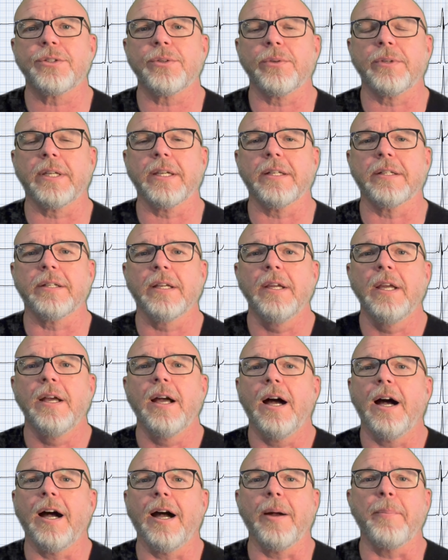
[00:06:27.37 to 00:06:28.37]
You'll get
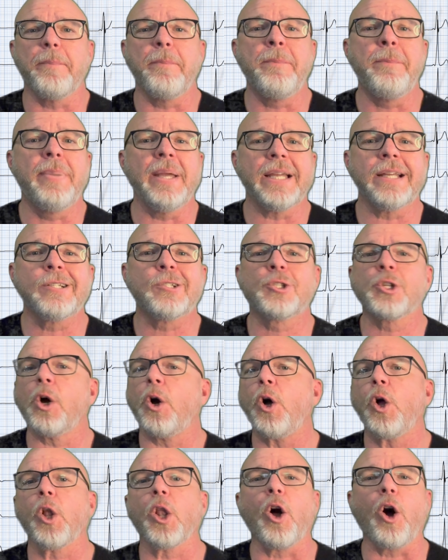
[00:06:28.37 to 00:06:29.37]
big,
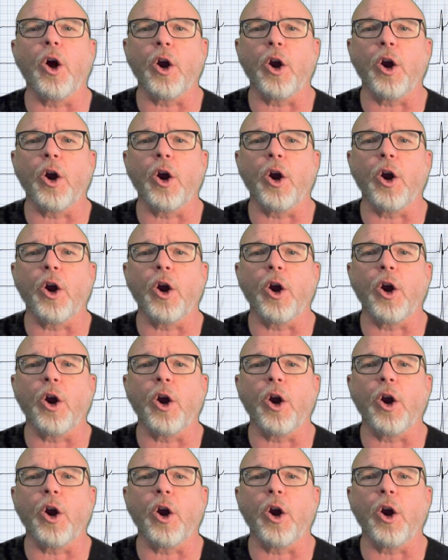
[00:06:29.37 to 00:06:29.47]
tall